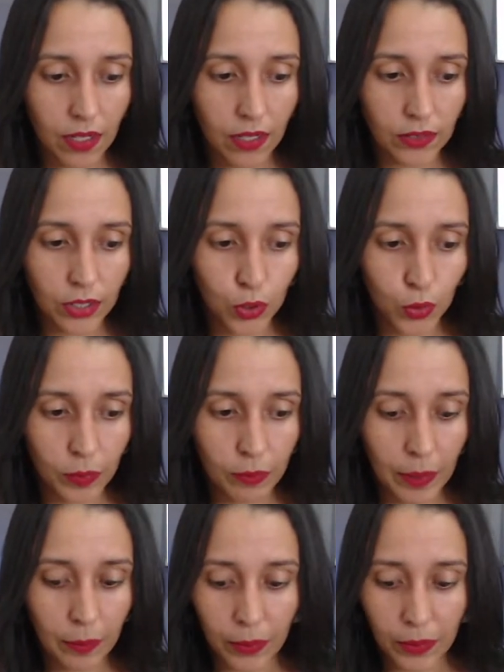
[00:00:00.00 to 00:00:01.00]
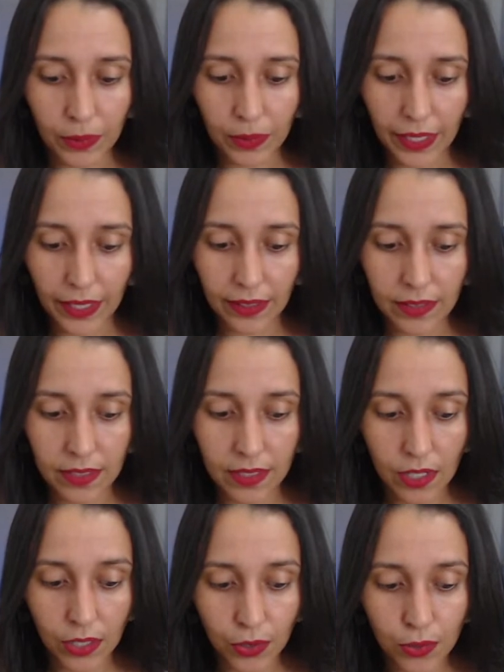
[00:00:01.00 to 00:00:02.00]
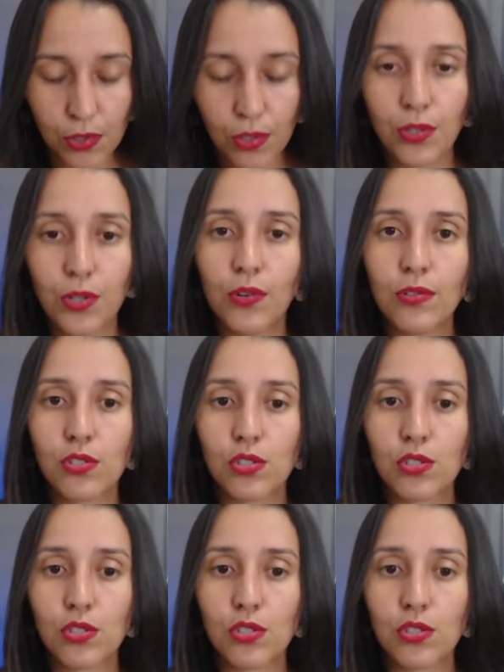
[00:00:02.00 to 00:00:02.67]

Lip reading: you remember and use your notes